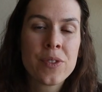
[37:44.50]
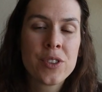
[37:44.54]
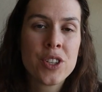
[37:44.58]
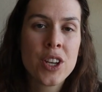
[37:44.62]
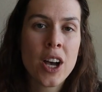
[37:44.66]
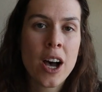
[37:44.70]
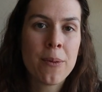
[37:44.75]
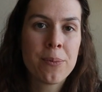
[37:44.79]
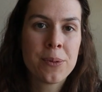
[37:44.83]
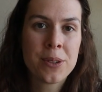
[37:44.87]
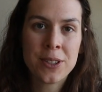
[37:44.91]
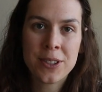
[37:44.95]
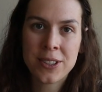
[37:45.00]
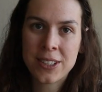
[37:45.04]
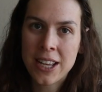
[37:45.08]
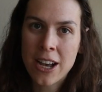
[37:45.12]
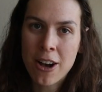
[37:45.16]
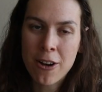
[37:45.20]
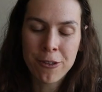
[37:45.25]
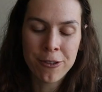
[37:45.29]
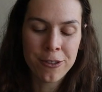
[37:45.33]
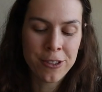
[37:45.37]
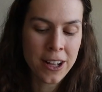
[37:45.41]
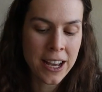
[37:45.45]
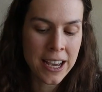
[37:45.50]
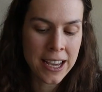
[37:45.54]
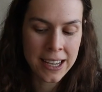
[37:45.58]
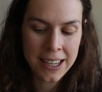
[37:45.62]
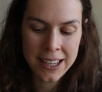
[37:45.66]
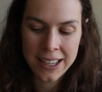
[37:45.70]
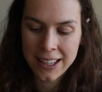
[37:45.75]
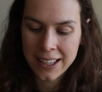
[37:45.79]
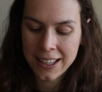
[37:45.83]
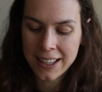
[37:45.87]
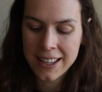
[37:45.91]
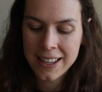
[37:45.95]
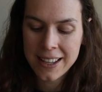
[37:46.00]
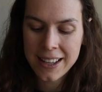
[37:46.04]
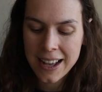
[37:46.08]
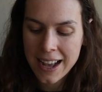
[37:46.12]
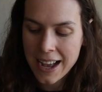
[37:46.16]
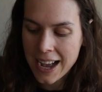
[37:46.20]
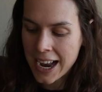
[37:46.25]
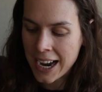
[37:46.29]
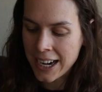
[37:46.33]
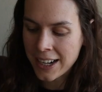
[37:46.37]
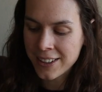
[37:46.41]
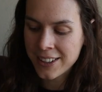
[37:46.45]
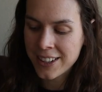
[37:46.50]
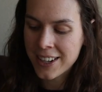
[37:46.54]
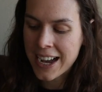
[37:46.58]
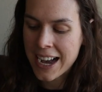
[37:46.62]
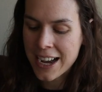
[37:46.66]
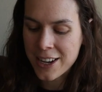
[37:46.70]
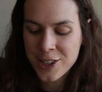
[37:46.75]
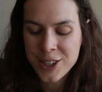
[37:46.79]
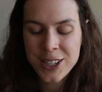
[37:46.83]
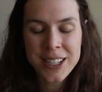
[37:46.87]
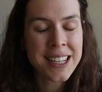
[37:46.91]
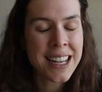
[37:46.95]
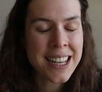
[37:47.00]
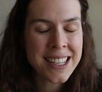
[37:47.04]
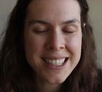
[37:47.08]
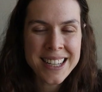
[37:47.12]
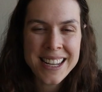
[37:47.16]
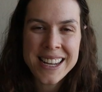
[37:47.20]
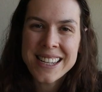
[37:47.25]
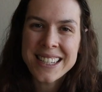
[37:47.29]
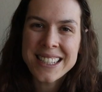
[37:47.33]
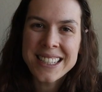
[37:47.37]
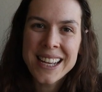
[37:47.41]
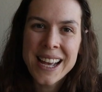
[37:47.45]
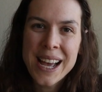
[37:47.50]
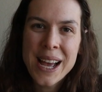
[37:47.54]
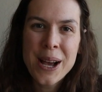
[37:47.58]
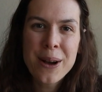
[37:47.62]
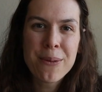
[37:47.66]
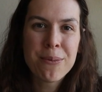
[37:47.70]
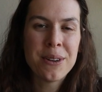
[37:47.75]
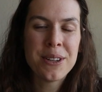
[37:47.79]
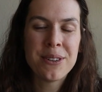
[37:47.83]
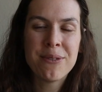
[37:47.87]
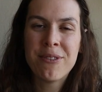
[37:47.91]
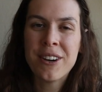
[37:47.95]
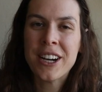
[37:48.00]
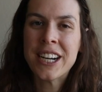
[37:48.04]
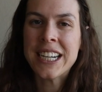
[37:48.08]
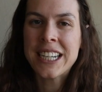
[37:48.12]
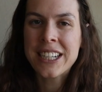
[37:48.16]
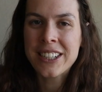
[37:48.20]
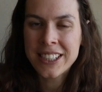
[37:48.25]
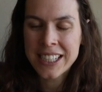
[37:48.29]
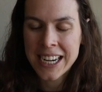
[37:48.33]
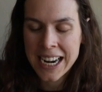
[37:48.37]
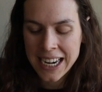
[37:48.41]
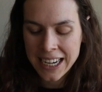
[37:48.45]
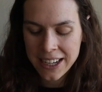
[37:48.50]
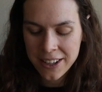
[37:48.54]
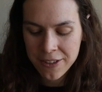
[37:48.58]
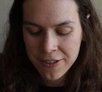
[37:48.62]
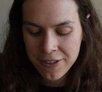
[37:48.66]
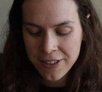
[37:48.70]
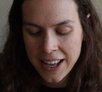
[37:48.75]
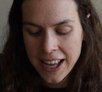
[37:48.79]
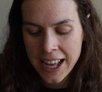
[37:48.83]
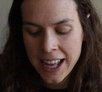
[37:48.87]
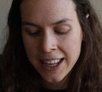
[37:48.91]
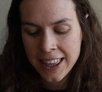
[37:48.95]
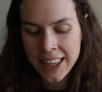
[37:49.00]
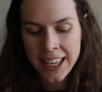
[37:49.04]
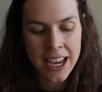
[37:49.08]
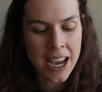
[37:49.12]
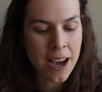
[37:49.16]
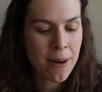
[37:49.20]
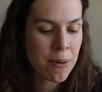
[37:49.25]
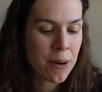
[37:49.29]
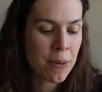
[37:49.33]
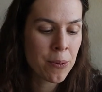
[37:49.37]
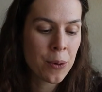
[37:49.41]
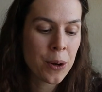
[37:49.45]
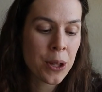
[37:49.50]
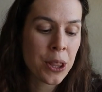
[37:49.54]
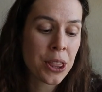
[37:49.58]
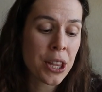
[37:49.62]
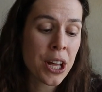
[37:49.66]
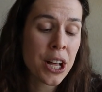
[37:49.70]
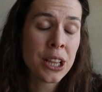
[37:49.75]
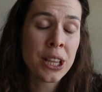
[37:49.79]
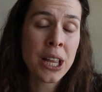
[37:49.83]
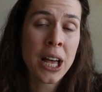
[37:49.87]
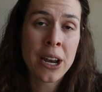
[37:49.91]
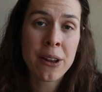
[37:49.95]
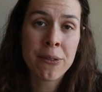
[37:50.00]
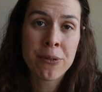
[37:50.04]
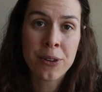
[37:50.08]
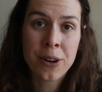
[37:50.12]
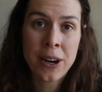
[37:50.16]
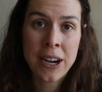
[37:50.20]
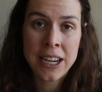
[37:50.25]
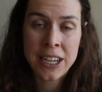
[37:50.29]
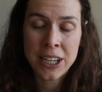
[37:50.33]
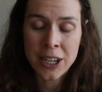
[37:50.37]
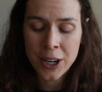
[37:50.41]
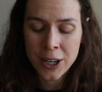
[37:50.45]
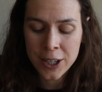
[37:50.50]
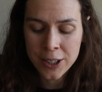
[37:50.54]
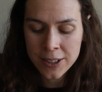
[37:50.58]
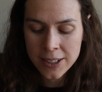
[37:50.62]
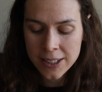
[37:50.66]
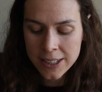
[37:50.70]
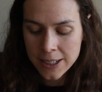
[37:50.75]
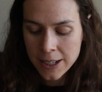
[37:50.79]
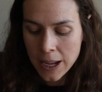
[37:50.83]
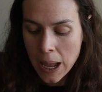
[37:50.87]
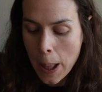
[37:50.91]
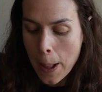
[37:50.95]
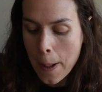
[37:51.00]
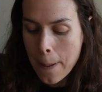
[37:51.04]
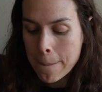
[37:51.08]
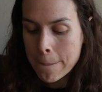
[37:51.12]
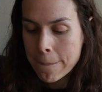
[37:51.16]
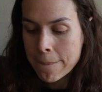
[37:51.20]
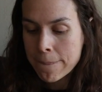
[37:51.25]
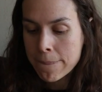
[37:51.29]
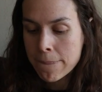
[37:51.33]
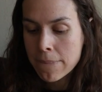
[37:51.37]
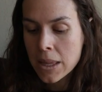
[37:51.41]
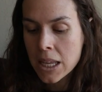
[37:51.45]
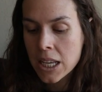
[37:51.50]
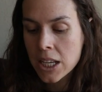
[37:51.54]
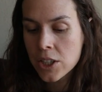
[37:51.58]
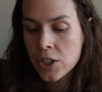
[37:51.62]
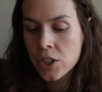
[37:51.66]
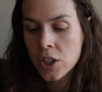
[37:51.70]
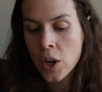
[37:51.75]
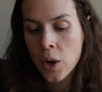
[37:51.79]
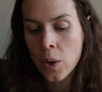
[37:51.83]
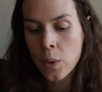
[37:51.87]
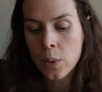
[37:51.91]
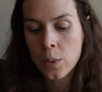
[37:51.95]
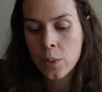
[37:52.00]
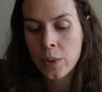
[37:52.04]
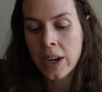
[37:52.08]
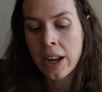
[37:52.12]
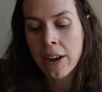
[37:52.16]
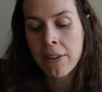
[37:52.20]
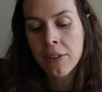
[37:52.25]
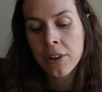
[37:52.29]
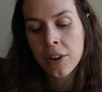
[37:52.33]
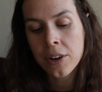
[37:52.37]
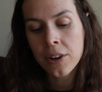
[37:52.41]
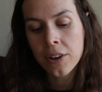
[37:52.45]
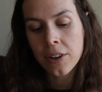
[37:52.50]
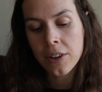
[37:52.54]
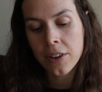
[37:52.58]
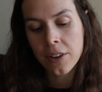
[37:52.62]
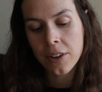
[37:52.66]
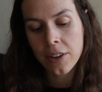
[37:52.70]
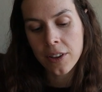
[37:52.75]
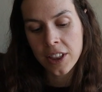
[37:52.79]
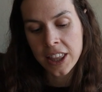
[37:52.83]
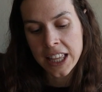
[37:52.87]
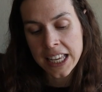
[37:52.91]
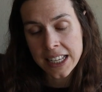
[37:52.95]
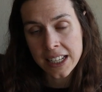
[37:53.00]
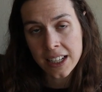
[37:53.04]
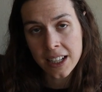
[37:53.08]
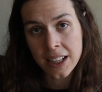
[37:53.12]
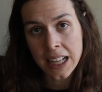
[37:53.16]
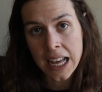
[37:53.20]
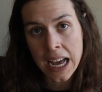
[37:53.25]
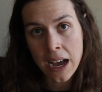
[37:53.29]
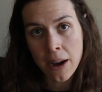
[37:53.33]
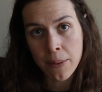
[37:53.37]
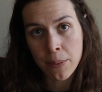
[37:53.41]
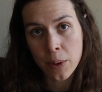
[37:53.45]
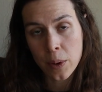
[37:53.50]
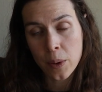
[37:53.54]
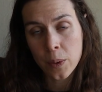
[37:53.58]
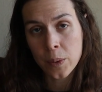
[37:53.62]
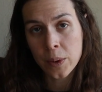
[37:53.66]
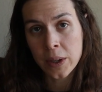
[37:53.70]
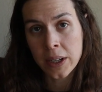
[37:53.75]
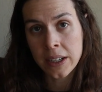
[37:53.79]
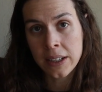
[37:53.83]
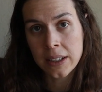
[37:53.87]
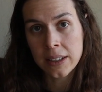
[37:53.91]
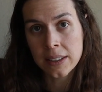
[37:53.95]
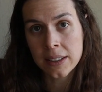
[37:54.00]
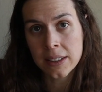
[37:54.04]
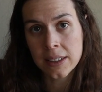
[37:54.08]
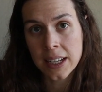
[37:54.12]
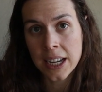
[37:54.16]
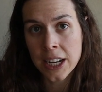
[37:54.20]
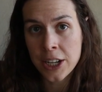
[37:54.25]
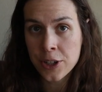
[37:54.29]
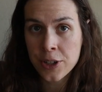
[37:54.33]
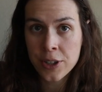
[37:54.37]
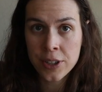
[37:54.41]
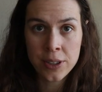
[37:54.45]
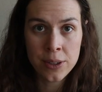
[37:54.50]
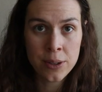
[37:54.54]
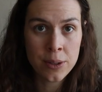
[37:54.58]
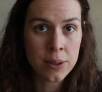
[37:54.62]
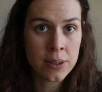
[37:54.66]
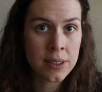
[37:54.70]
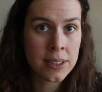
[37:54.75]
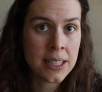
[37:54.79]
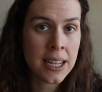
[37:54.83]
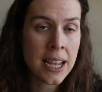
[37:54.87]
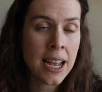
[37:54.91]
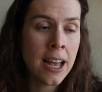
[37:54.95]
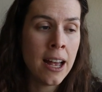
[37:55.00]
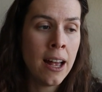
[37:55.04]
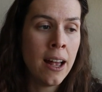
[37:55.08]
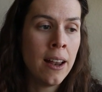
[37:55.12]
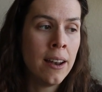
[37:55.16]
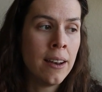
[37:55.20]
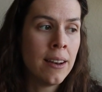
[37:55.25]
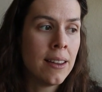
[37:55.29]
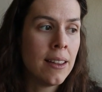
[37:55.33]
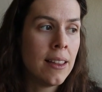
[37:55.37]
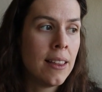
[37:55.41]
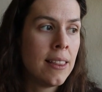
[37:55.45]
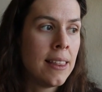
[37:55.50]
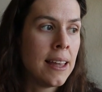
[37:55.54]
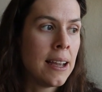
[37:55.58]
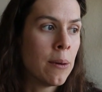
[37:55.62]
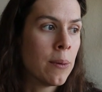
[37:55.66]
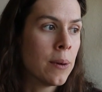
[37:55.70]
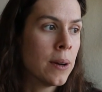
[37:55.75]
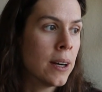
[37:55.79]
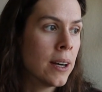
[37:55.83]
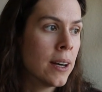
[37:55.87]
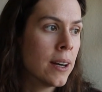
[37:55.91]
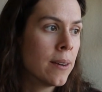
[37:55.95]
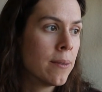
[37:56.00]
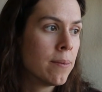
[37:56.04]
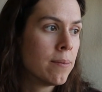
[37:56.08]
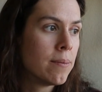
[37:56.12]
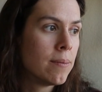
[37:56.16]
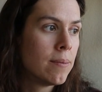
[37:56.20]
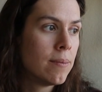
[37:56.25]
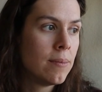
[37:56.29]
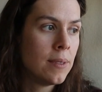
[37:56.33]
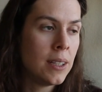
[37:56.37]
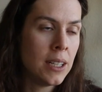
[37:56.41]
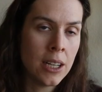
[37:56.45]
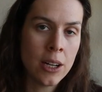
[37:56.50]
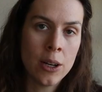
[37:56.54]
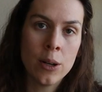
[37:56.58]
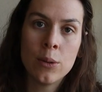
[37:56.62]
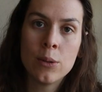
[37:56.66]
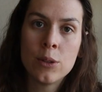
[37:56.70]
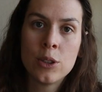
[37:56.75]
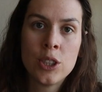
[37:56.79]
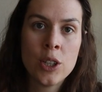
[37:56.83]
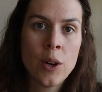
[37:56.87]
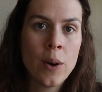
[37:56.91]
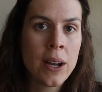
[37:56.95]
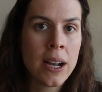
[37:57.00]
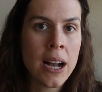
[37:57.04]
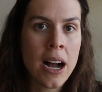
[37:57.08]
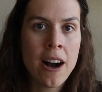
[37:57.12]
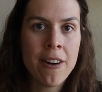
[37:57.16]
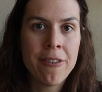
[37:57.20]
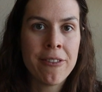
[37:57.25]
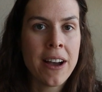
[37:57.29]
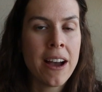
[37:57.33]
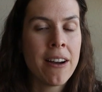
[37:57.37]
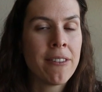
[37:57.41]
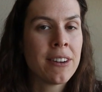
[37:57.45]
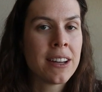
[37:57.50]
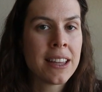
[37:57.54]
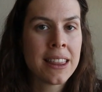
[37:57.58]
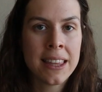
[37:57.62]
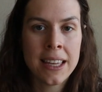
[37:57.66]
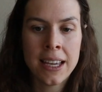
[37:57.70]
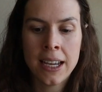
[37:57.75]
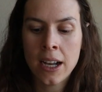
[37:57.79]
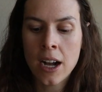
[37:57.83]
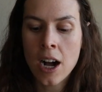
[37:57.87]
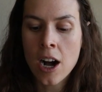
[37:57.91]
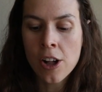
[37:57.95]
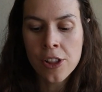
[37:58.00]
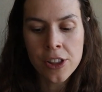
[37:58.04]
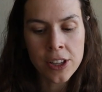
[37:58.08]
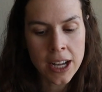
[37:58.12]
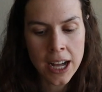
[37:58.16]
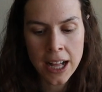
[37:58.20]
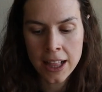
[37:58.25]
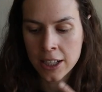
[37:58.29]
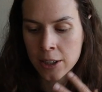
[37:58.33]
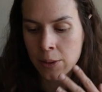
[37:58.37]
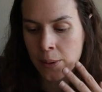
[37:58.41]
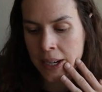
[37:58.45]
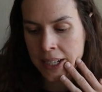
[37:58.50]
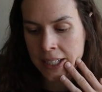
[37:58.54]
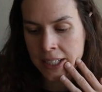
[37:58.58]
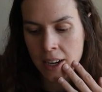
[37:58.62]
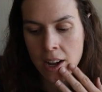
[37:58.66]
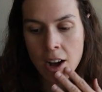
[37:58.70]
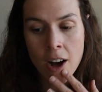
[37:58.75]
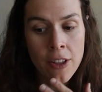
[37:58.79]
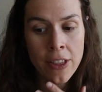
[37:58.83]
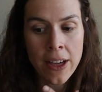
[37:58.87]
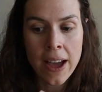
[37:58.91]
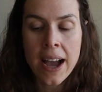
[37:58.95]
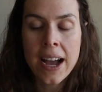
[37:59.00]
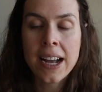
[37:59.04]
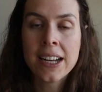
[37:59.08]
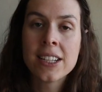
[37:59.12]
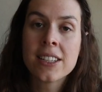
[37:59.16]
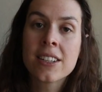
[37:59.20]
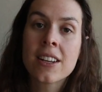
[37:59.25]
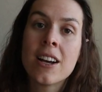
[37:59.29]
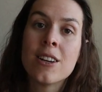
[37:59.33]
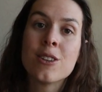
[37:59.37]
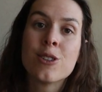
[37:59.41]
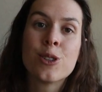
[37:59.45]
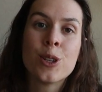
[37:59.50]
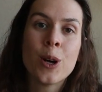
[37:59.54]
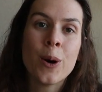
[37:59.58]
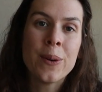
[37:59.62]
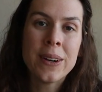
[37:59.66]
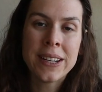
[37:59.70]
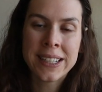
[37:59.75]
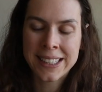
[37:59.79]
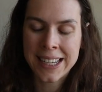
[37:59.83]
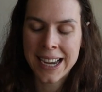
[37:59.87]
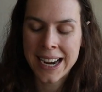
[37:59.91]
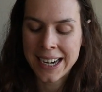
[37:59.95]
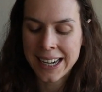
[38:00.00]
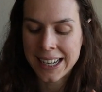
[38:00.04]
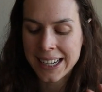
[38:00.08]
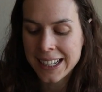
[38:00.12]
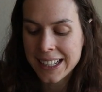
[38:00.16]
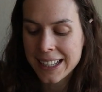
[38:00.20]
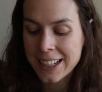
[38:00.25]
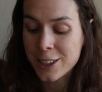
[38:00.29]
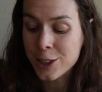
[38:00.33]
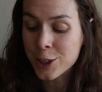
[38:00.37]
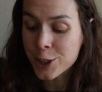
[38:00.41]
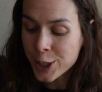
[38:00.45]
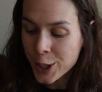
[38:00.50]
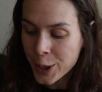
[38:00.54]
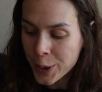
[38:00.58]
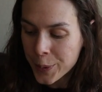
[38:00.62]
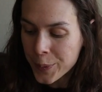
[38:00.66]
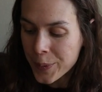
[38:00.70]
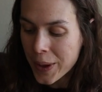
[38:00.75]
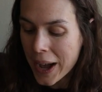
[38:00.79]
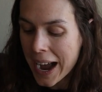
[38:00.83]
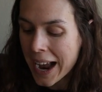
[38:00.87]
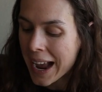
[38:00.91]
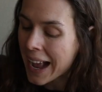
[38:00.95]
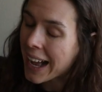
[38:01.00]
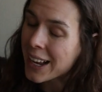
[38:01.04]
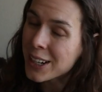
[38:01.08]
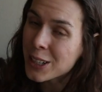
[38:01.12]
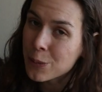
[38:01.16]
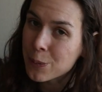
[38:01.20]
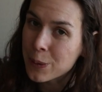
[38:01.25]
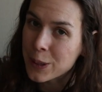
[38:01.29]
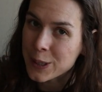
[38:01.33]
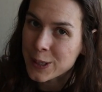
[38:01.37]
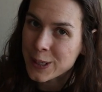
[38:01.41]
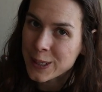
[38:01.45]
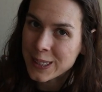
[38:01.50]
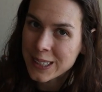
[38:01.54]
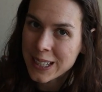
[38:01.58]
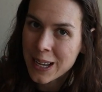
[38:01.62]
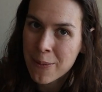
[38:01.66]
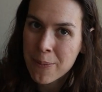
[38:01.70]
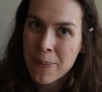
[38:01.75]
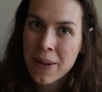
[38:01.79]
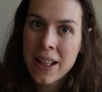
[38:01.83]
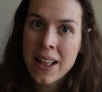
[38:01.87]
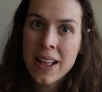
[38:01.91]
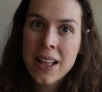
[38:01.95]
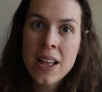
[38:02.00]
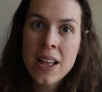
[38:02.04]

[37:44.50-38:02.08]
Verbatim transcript: tops herself. Like, I don't know how she does it, but very creative, and they come up with a lot of great yarns. So, whenever this collab was introduced and they were, you know, showing off everything, all the colorways, all that, I just got so excited. And so, I had to purchase some.